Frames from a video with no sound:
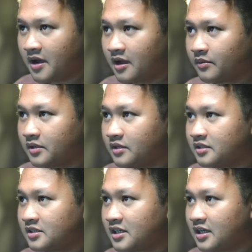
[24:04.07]
We're gonna
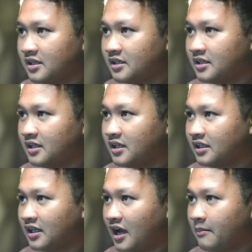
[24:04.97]
say
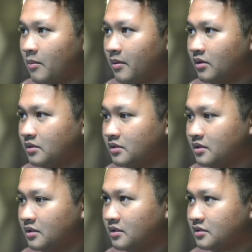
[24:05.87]
light mobile.
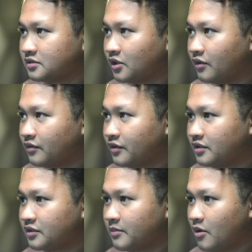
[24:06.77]
So for
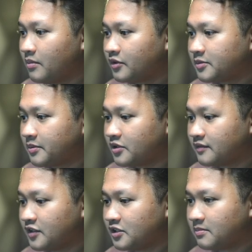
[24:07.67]
mobile responsive
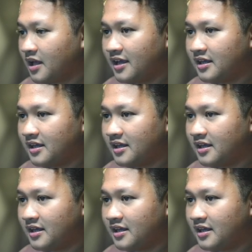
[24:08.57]
display.